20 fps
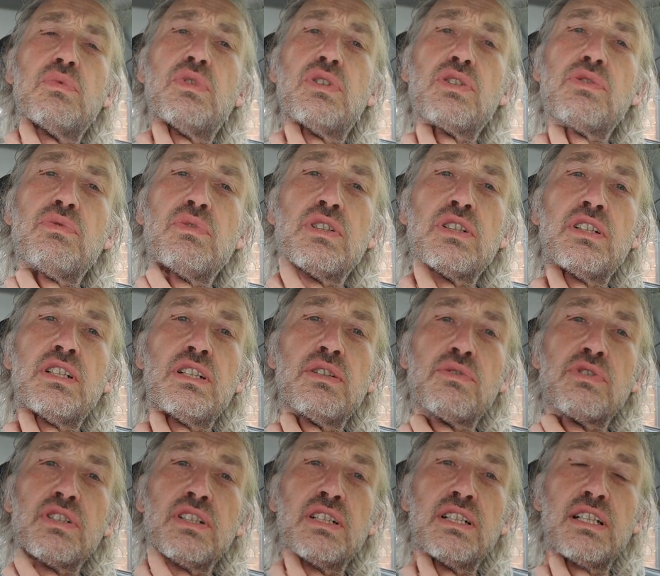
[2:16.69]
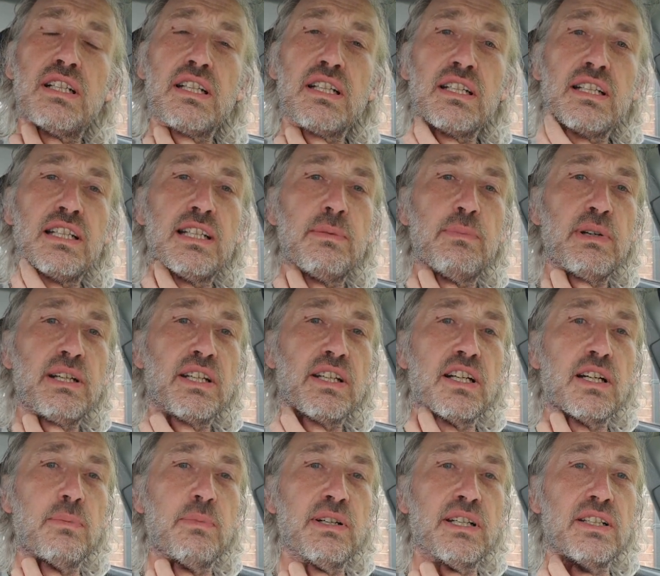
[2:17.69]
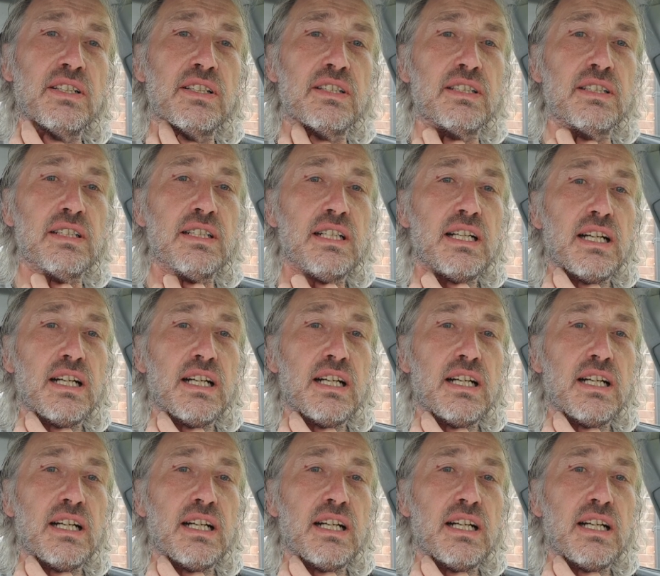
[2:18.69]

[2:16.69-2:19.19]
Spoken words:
It's one of those, and he made the comment that